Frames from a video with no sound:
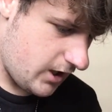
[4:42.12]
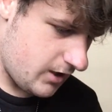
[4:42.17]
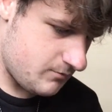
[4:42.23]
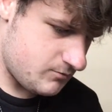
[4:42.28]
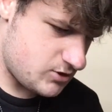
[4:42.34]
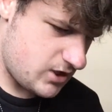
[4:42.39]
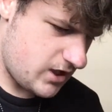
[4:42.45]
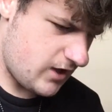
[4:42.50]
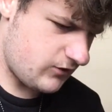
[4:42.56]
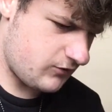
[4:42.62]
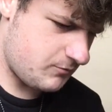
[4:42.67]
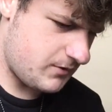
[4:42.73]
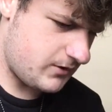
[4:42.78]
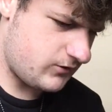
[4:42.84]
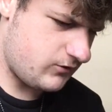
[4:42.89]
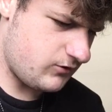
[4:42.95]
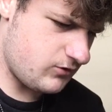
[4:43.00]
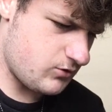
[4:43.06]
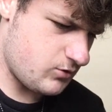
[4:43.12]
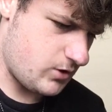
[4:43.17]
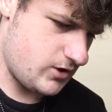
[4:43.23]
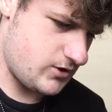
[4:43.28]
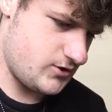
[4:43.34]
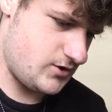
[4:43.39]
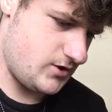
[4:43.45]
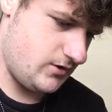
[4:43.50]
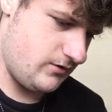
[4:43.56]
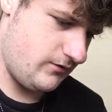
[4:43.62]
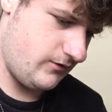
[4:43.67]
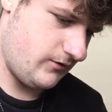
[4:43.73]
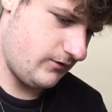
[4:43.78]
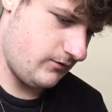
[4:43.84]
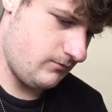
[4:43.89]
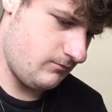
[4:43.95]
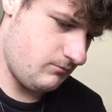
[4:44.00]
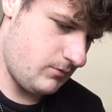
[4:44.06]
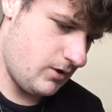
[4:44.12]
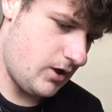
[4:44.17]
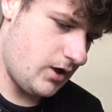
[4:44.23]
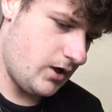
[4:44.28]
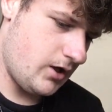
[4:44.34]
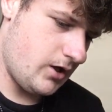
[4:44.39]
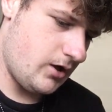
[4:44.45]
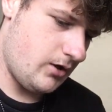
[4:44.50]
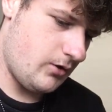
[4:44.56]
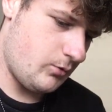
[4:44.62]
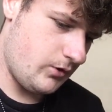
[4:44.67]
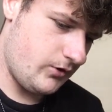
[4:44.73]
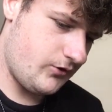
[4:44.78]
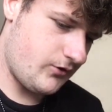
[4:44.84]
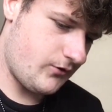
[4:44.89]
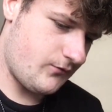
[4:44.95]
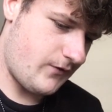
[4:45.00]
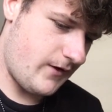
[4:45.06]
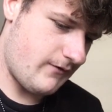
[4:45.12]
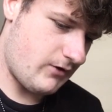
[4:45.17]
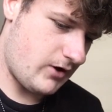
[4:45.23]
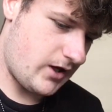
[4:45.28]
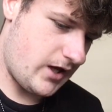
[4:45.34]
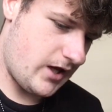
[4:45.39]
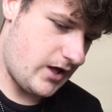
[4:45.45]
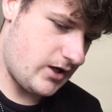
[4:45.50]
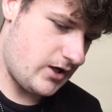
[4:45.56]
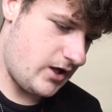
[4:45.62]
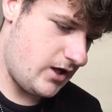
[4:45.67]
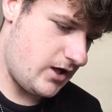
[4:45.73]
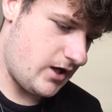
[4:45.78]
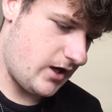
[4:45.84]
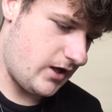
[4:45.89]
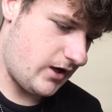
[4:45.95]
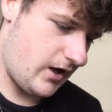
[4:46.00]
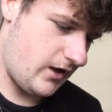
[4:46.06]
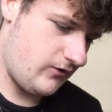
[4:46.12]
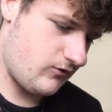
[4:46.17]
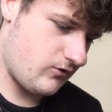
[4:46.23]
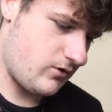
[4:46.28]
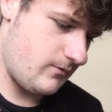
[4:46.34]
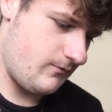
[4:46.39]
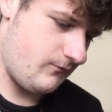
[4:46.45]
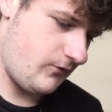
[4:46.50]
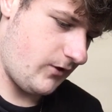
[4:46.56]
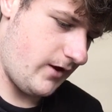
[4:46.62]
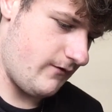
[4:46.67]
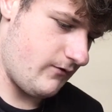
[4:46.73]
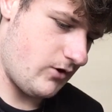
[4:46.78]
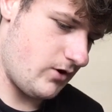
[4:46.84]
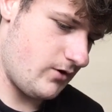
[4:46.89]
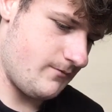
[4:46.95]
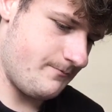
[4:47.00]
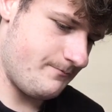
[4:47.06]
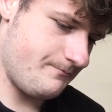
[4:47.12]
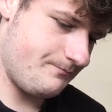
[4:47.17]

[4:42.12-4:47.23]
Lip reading: She asked me 2 questions. What's your favorite candy and ice cream flavor?